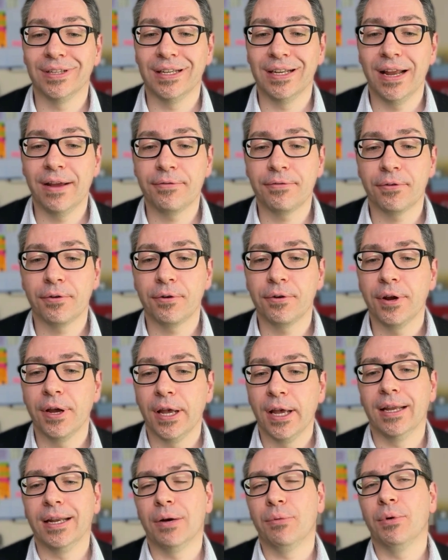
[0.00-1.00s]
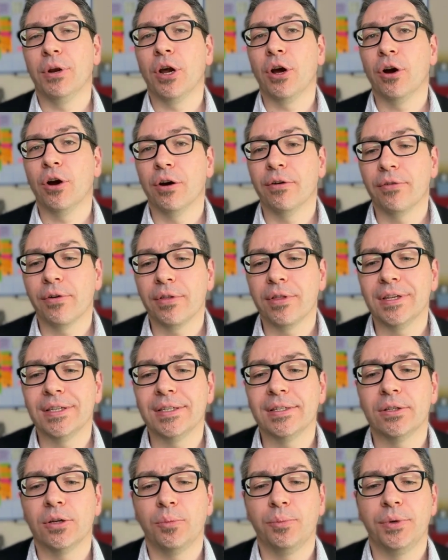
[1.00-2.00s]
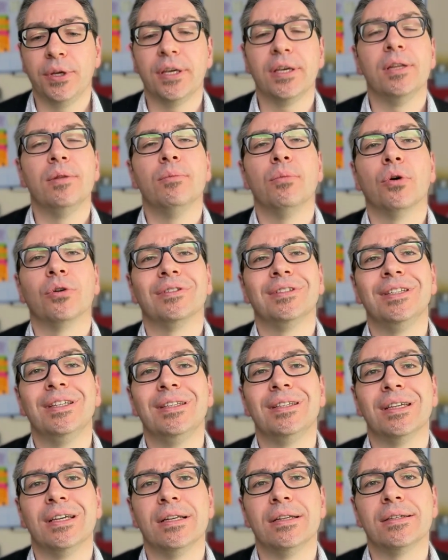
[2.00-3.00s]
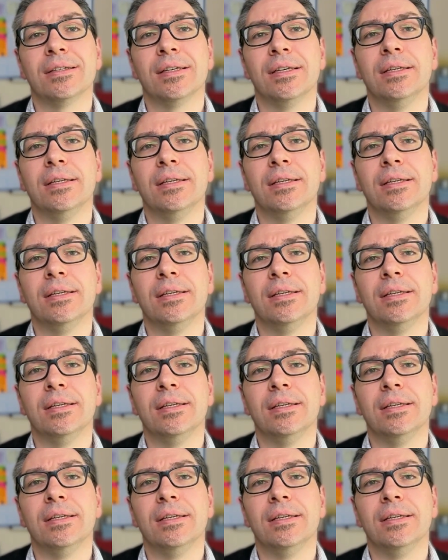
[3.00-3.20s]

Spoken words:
than ever, and I will cover this topic in more details